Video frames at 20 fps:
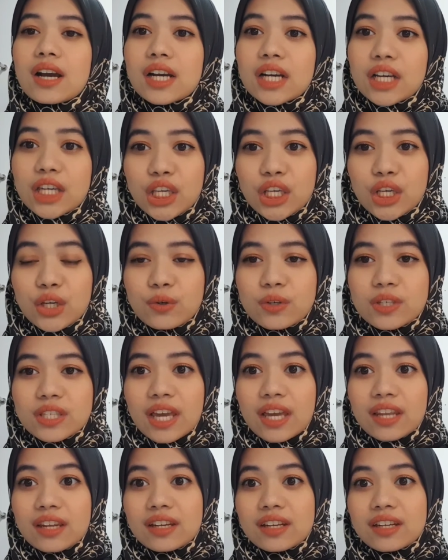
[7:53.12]
accused
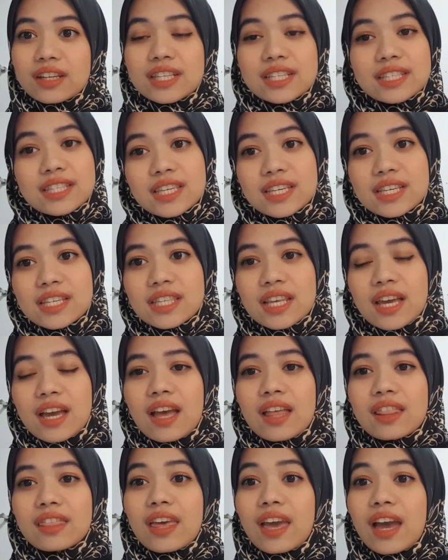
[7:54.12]
and the deceased,
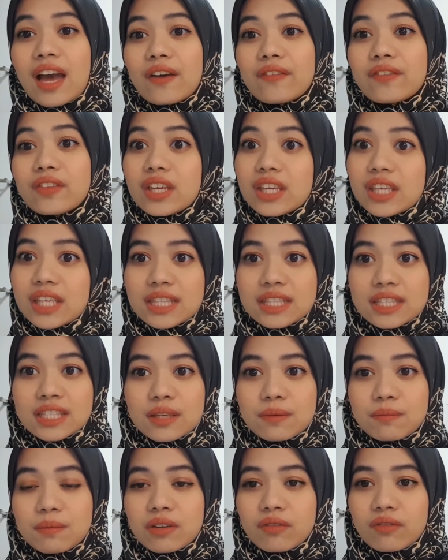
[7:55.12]
they have the
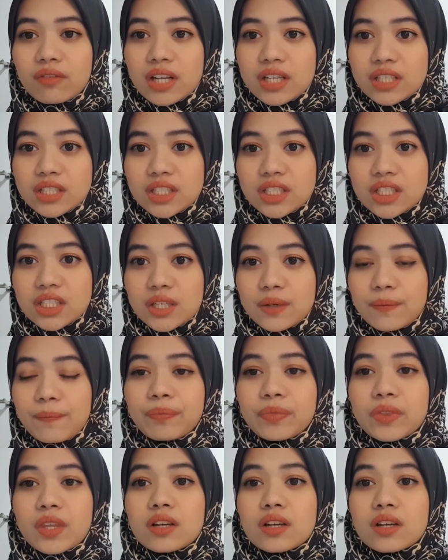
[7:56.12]
intimate relationship.